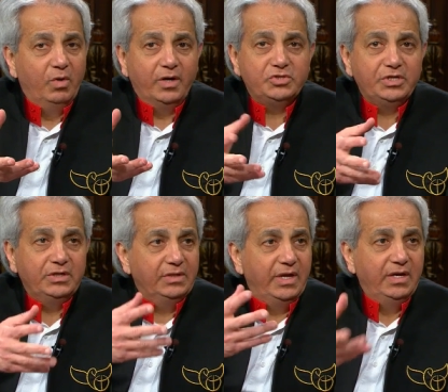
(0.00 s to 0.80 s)

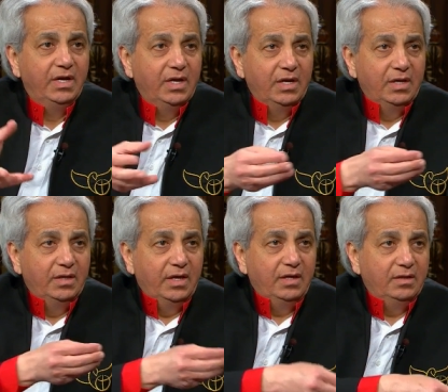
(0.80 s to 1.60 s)
watching, they,
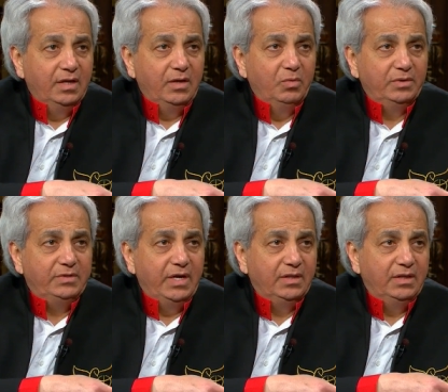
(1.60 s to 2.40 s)
they, they will
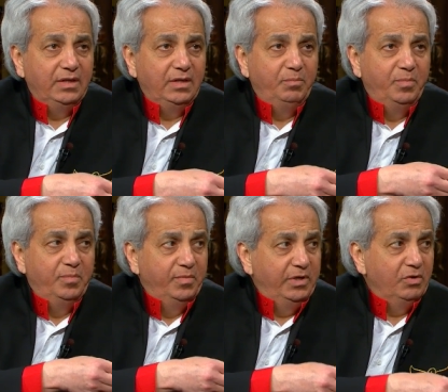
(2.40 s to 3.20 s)
take the
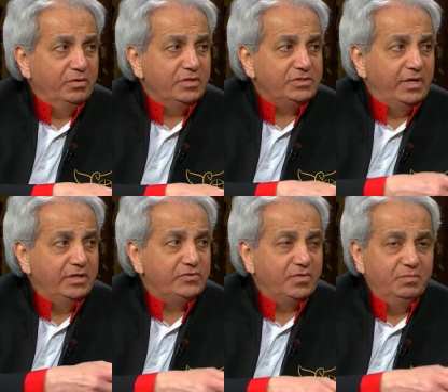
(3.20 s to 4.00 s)
you know, the
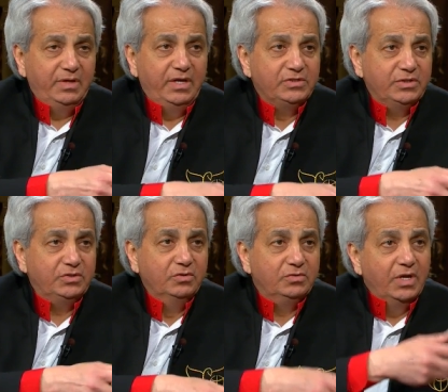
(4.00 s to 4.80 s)
studies from the
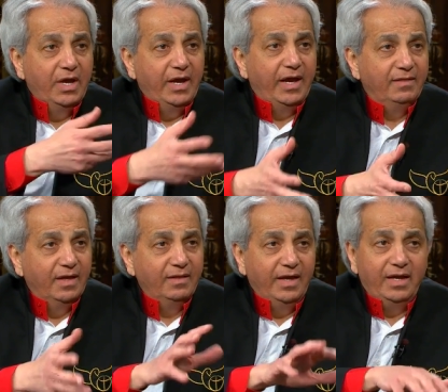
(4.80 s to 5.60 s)
institute, and
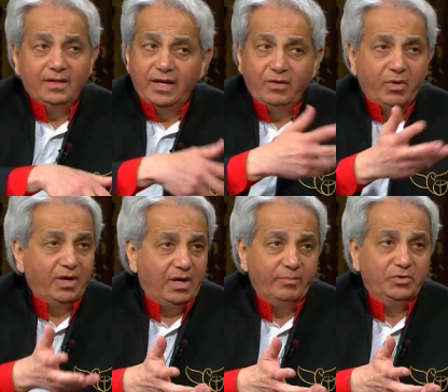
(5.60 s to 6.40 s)
then they, they want
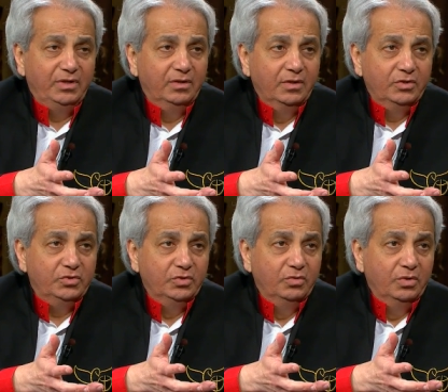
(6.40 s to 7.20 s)
to come to,
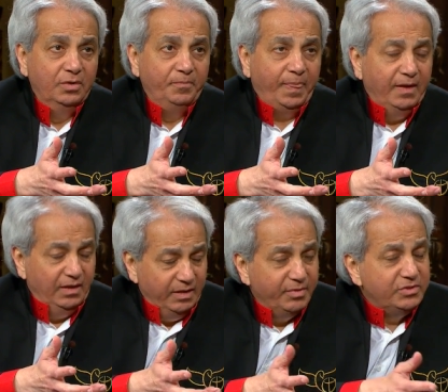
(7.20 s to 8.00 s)
to
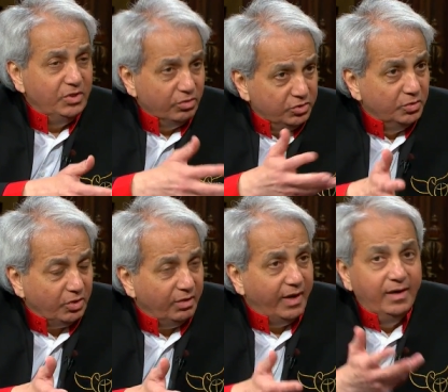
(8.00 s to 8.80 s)
Liberty or do it
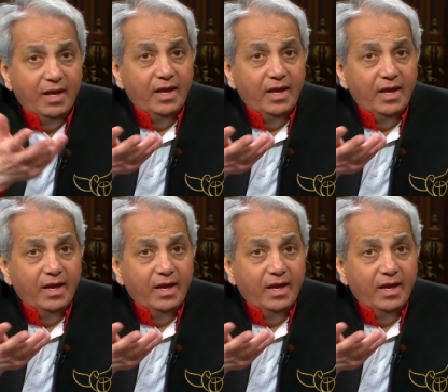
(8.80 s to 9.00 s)
online,